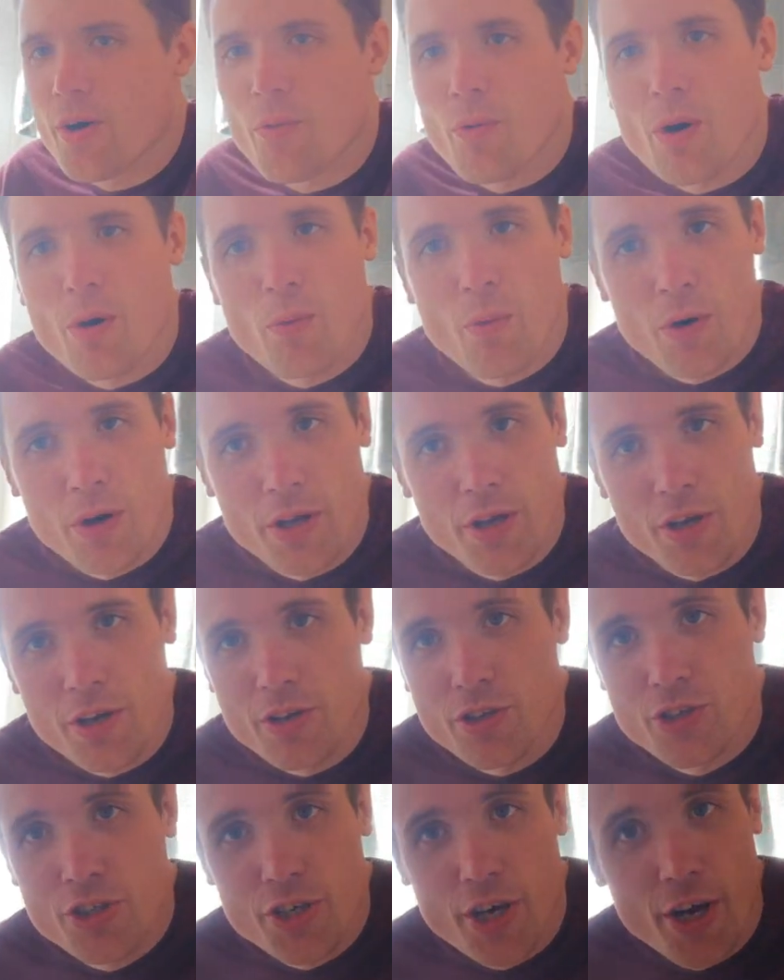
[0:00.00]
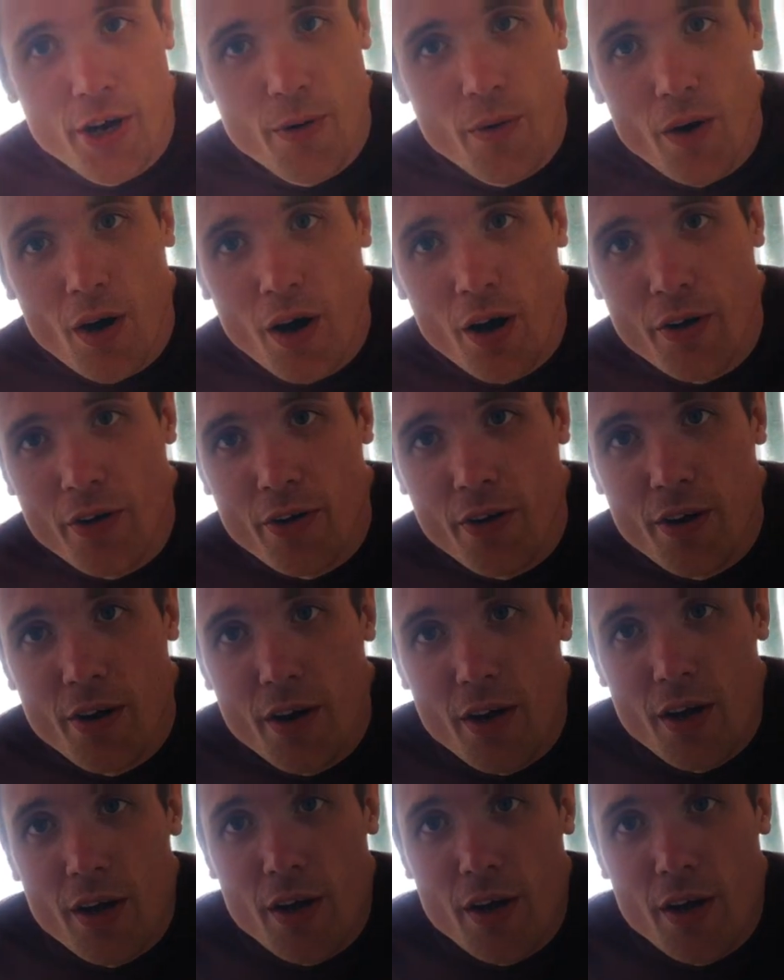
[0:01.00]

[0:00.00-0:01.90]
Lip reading: what you can show on